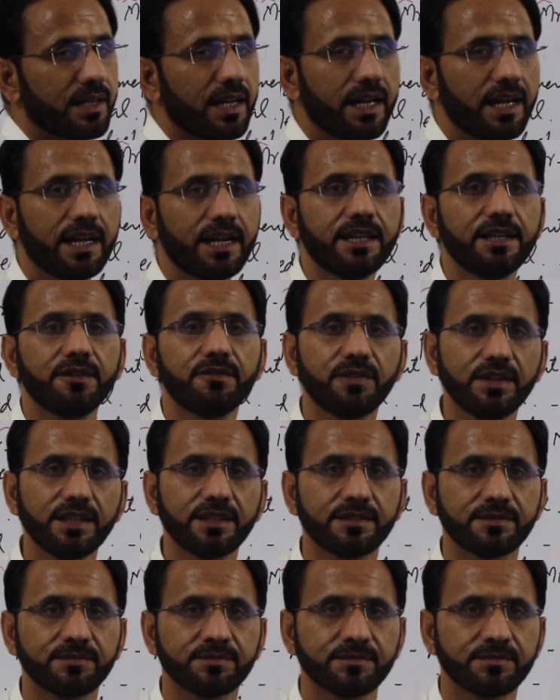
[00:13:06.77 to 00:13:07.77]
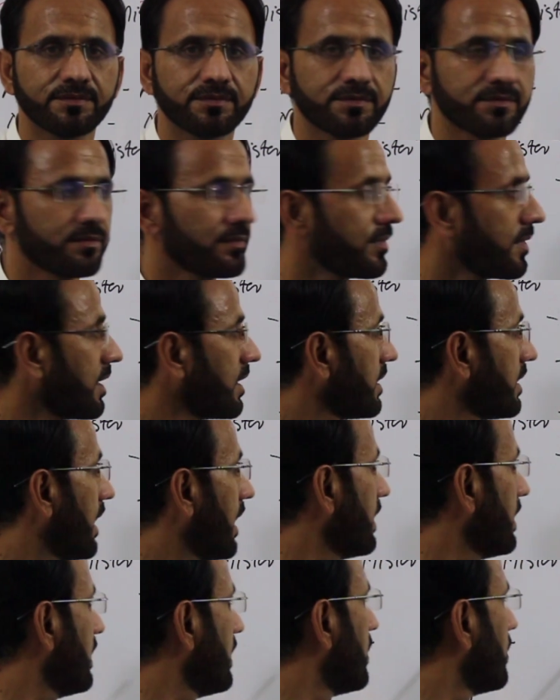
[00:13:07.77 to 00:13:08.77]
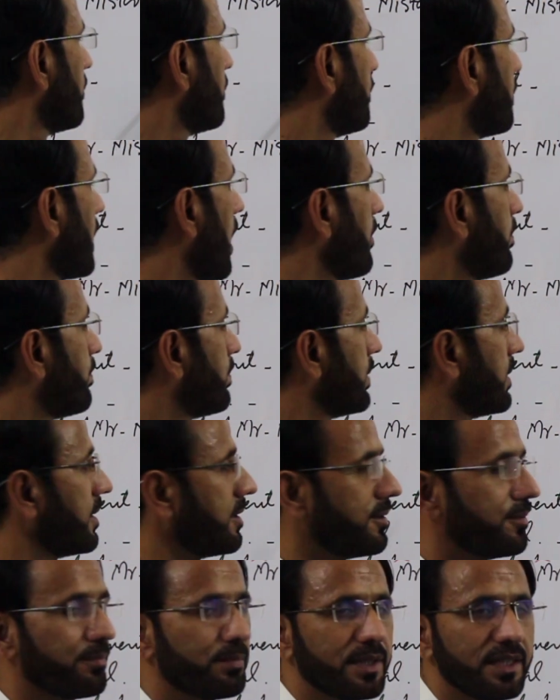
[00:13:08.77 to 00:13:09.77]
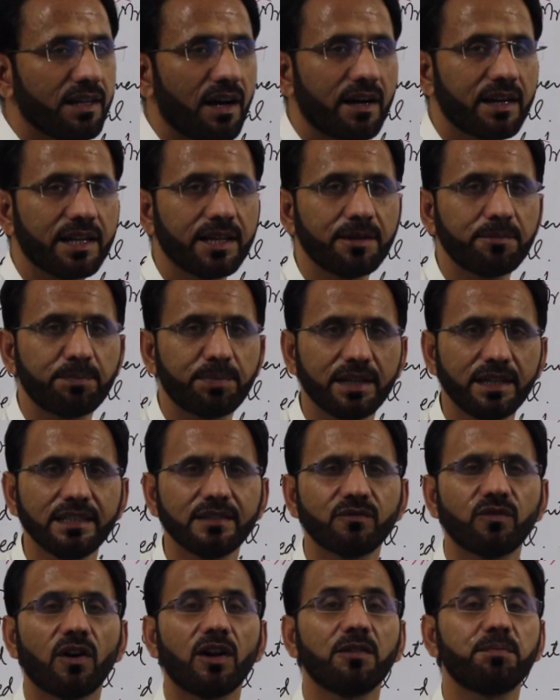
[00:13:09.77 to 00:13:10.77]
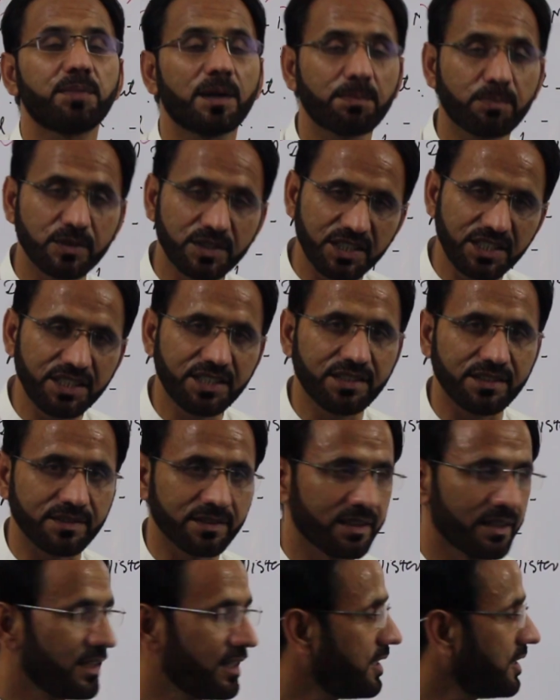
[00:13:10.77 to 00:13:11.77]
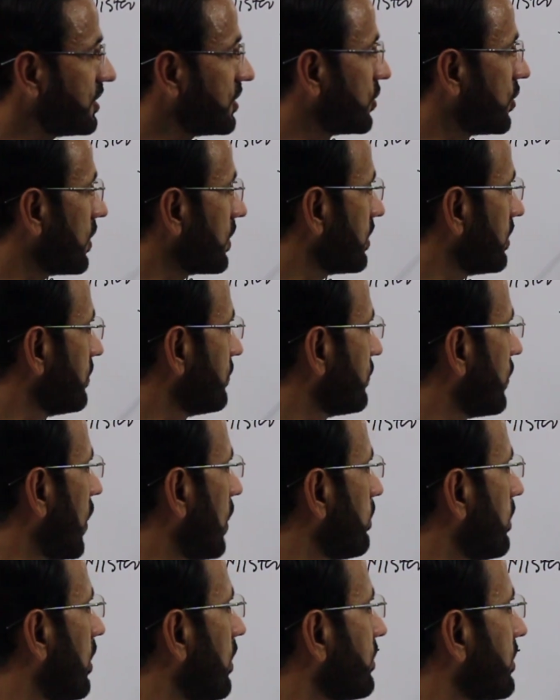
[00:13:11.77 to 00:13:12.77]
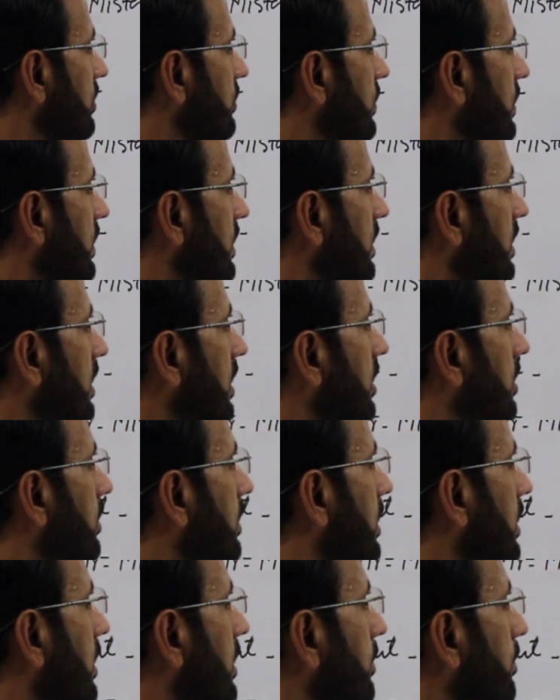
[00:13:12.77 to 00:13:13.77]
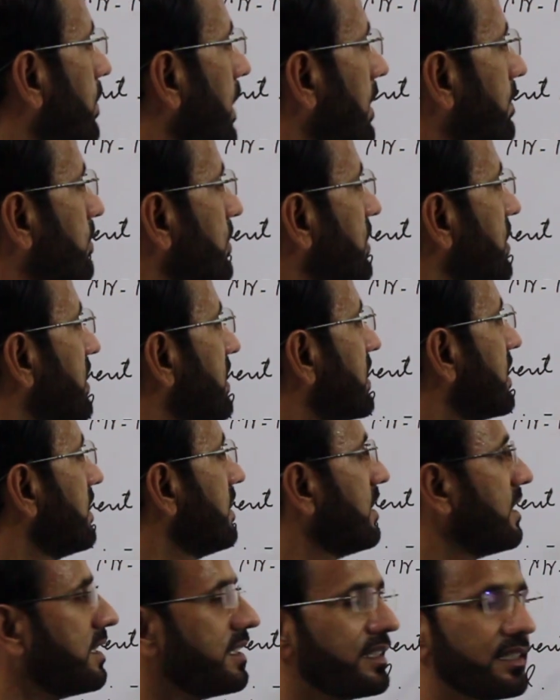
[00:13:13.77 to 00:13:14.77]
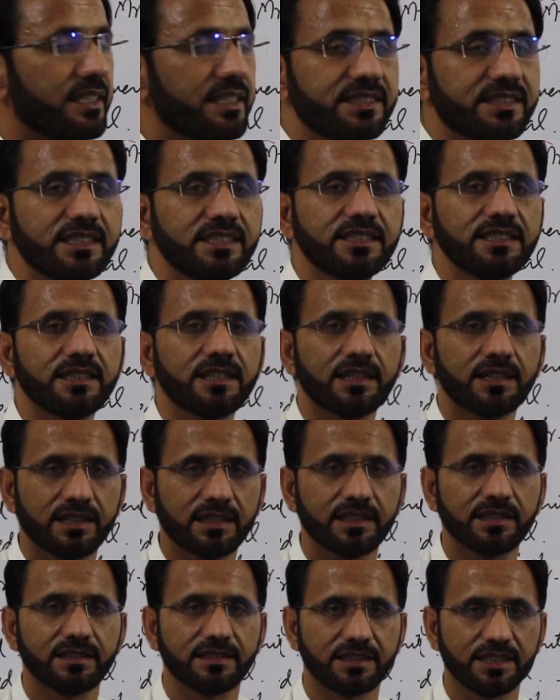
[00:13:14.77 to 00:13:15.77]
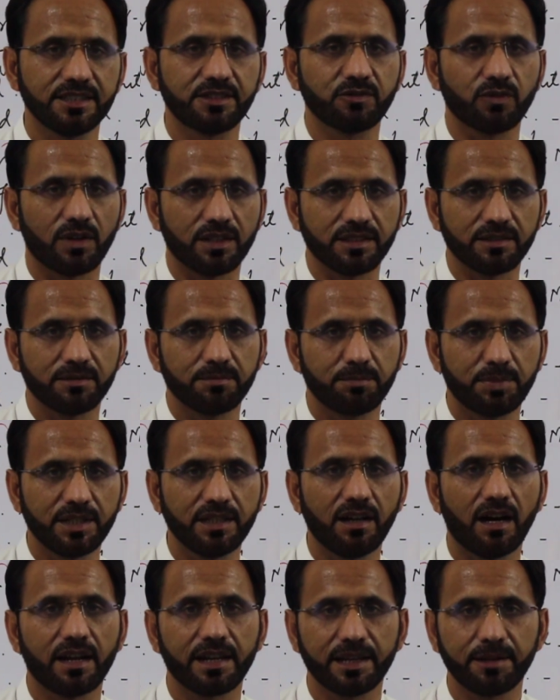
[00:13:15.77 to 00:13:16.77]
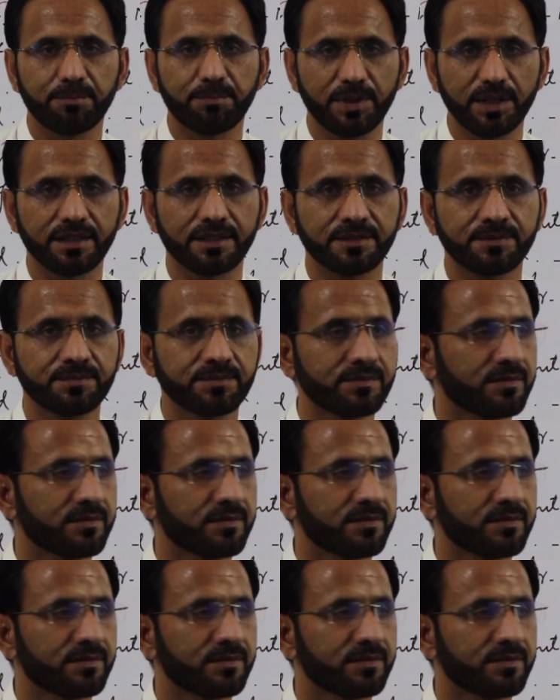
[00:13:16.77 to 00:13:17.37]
A D V. Then prep, P R E P, for preposition. Shortened form of the word preposition. This is this one, P R E P,